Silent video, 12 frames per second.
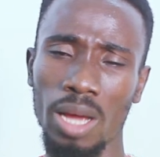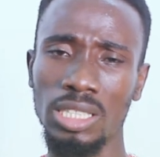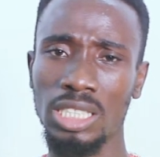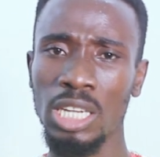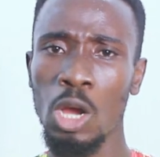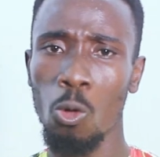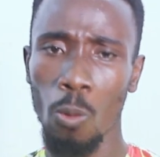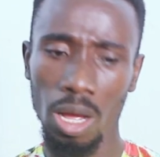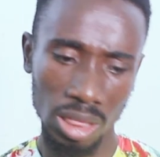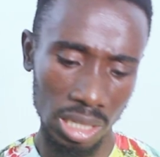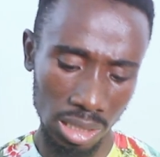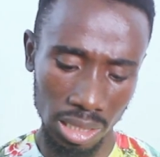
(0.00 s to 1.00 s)
And
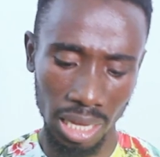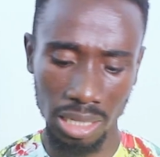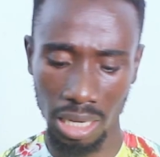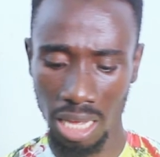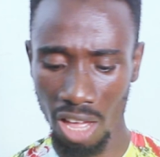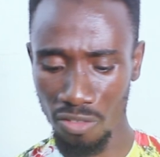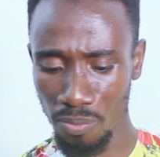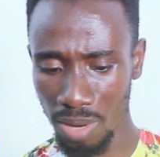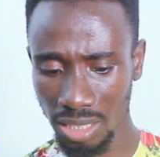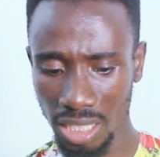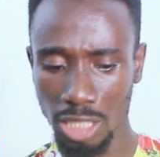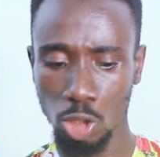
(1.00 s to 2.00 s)
one thing that the
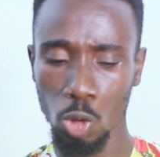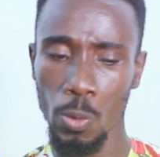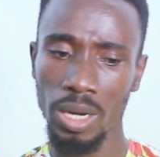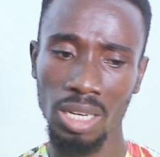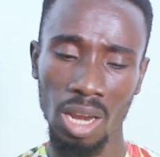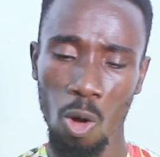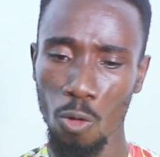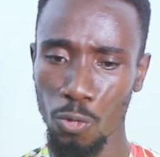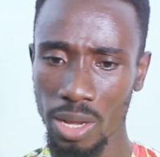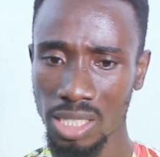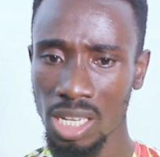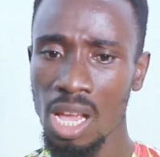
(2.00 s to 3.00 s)
government is doing,
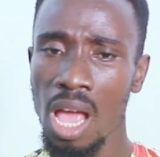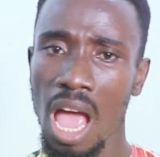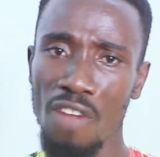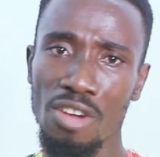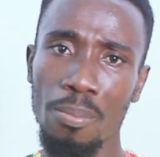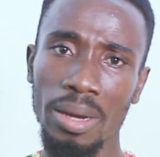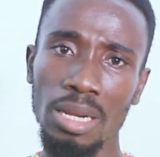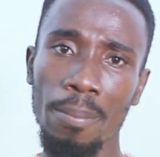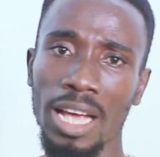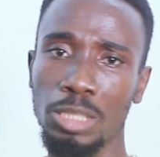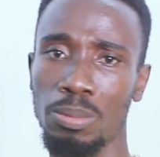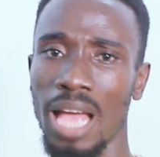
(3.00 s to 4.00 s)
of which everybody
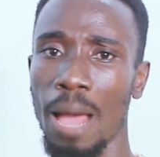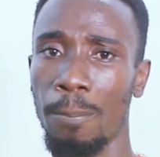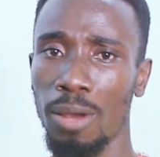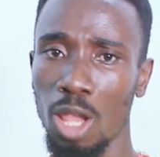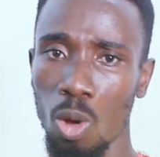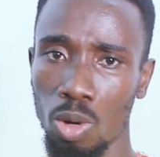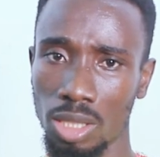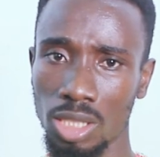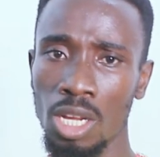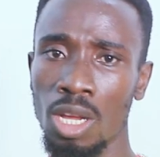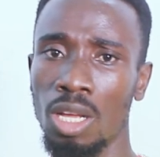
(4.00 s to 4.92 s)
must be applauded,